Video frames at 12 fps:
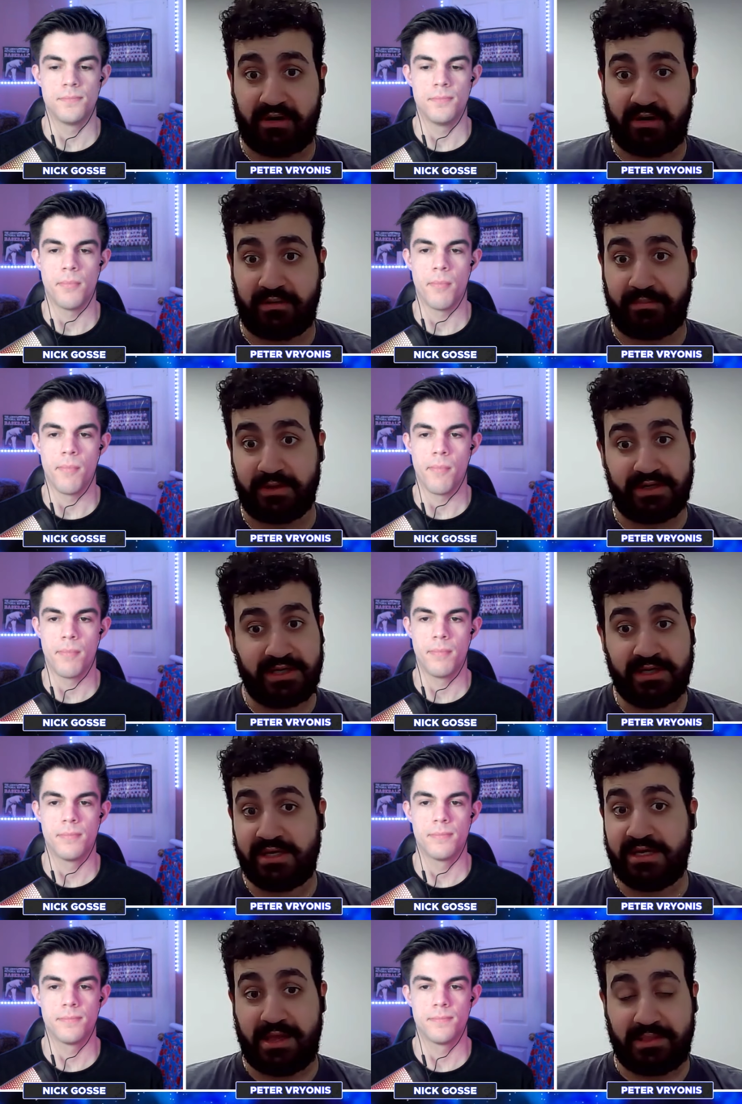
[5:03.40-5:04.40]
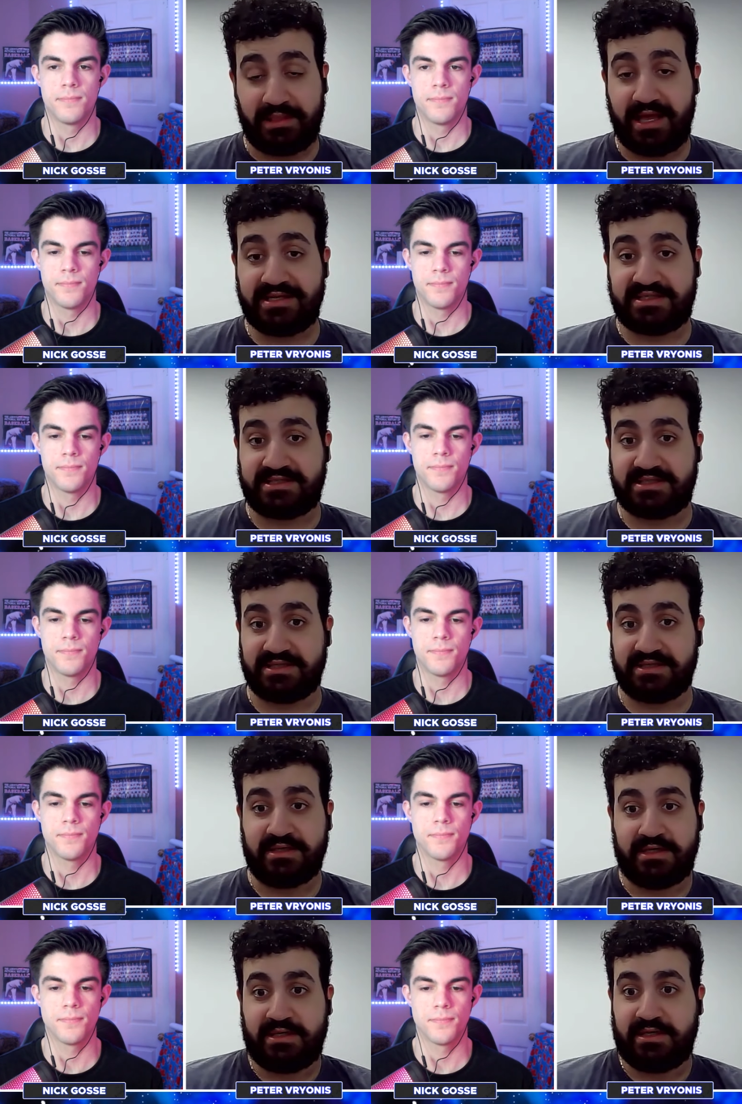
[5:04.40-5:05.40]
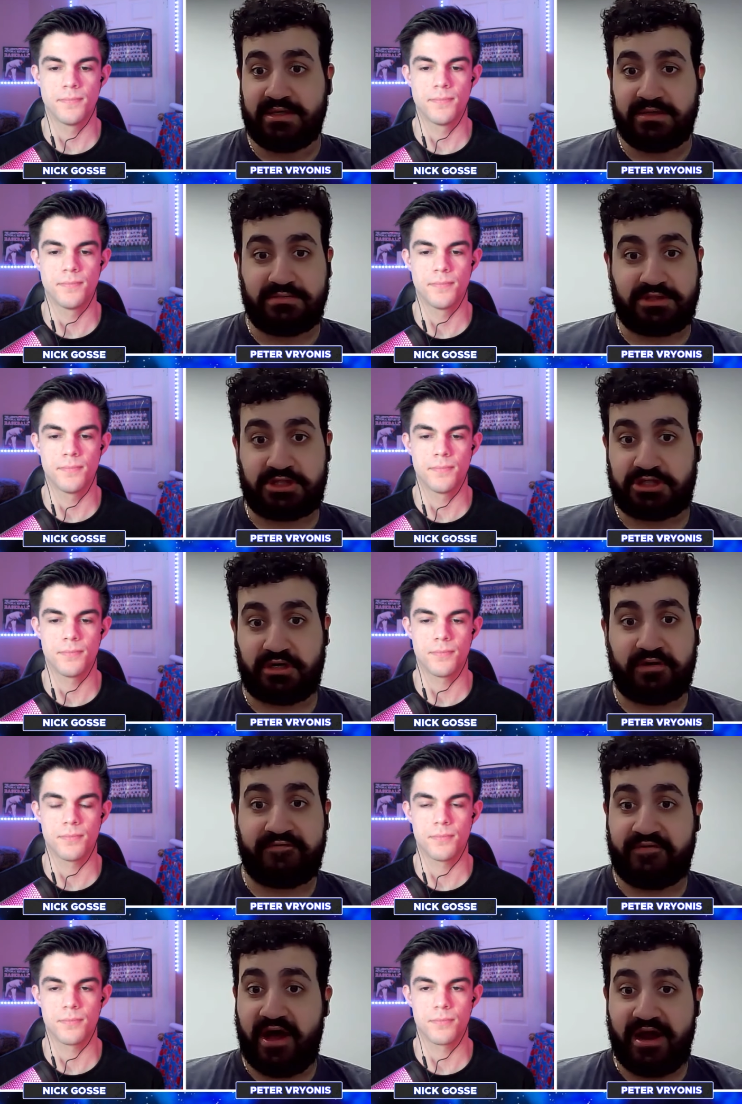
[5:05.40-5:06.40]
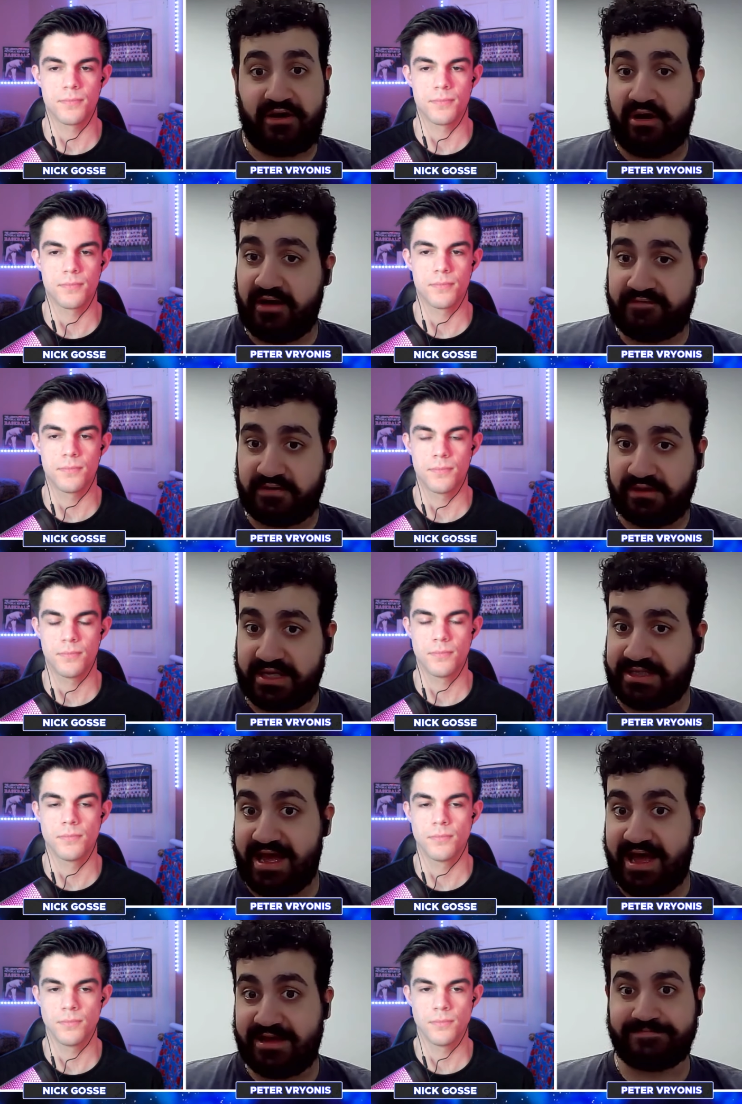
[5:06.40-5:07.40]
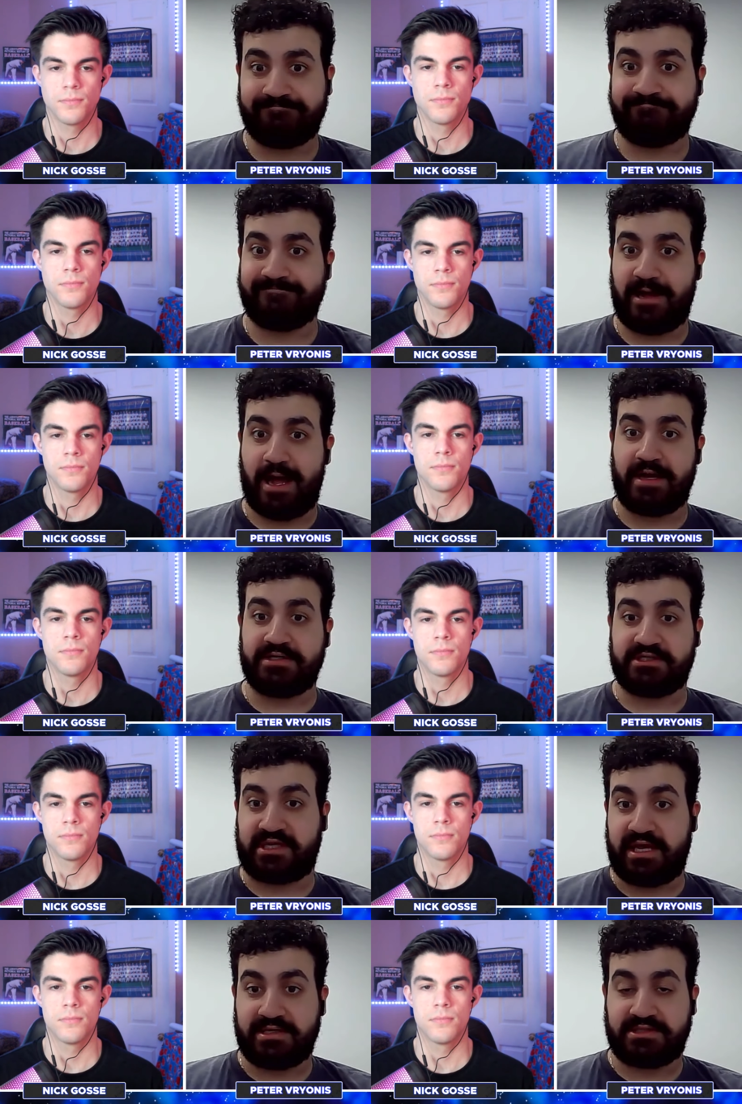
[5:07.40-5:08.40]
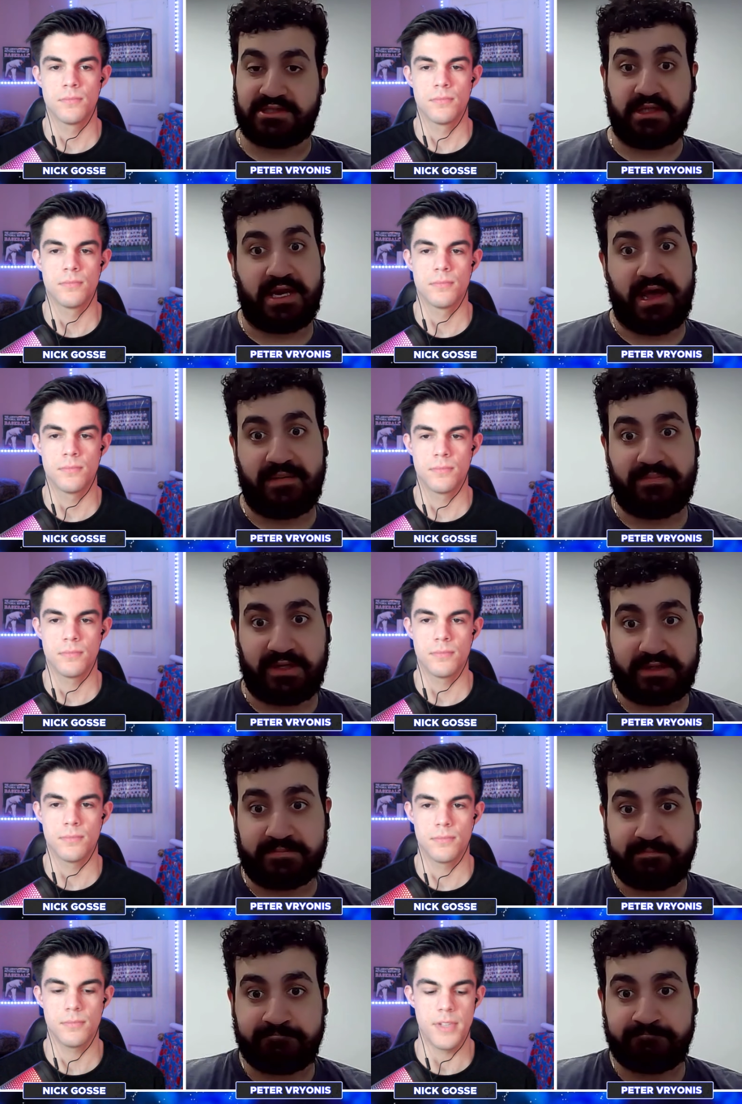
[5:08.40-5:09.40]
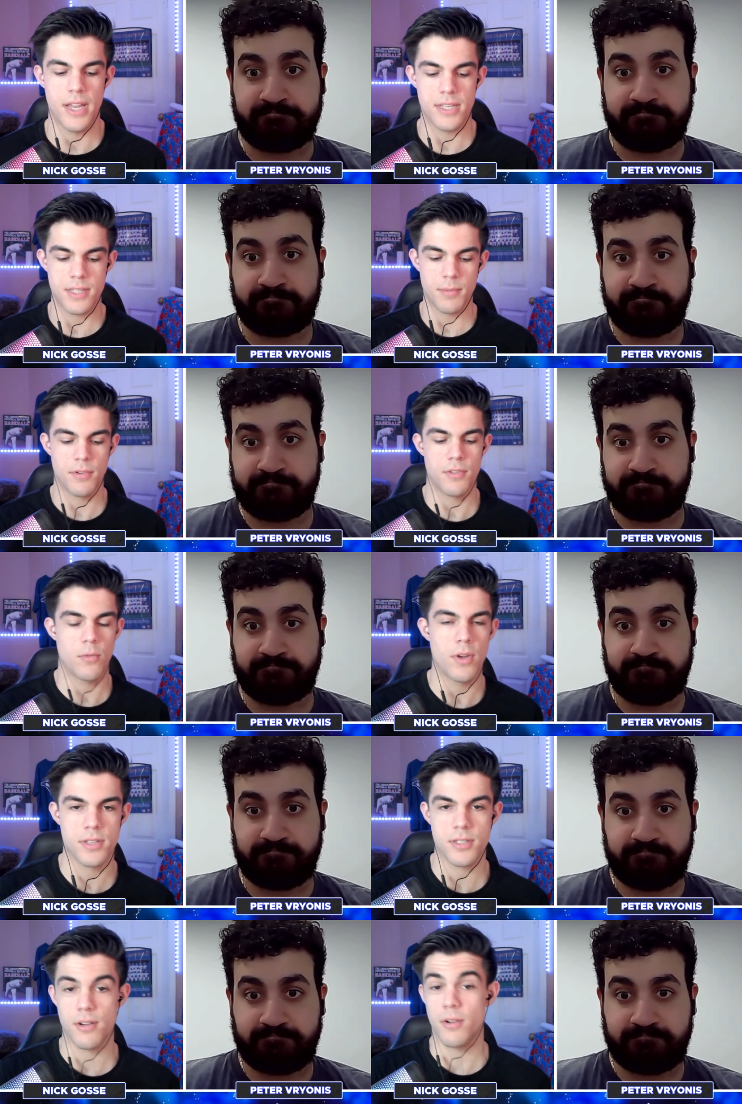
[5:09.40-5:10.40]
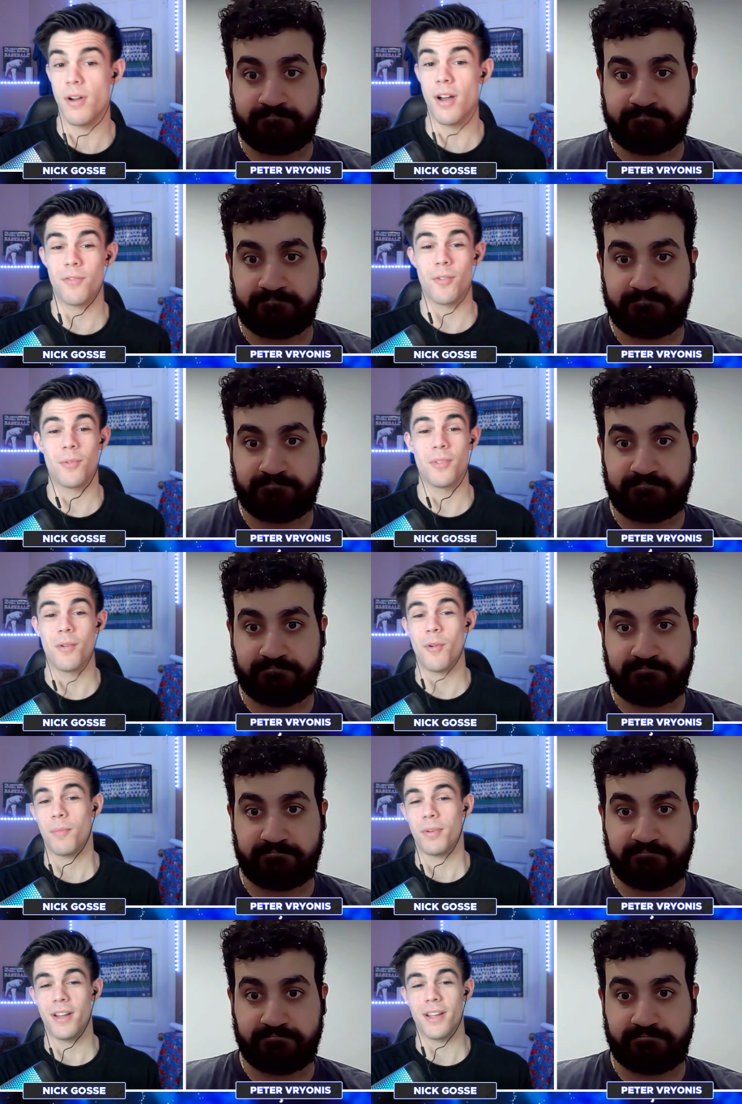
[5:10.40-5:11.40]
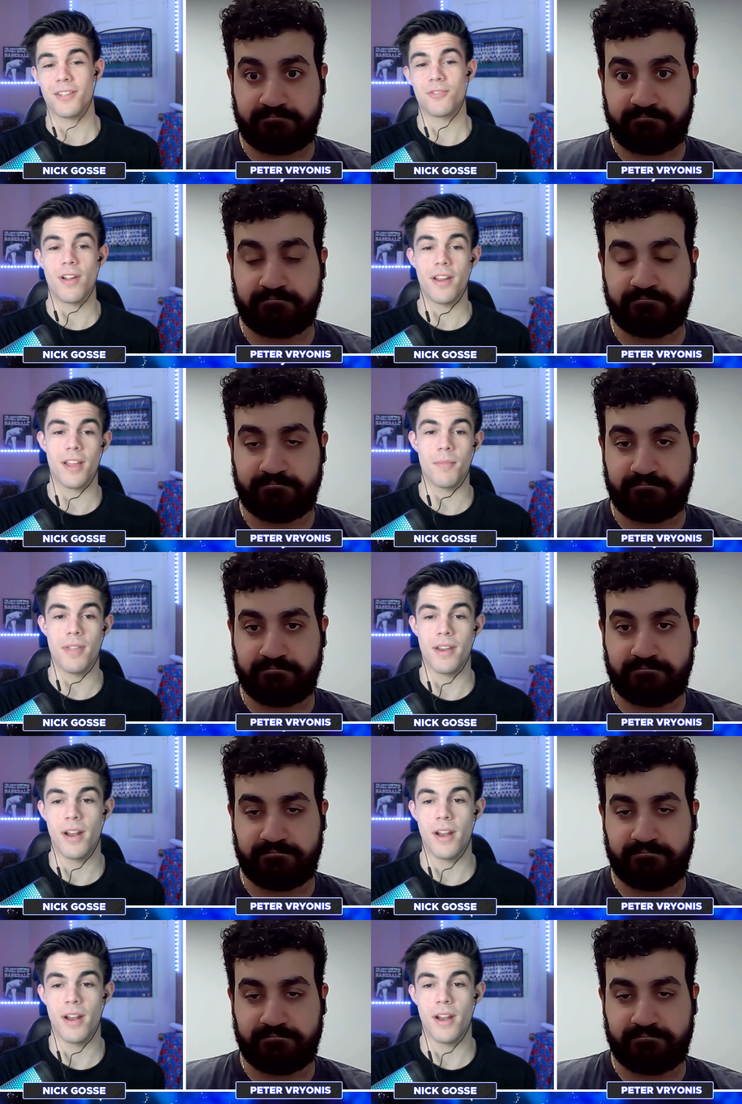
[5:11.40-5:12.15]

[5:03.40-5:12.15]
Speaker 1: part. But unless it's a surefire offer like that, I just can't see it happening.
Speaker 2: Yeah, similar to the Juan Soto offer where they weren't planning on trading him, and then an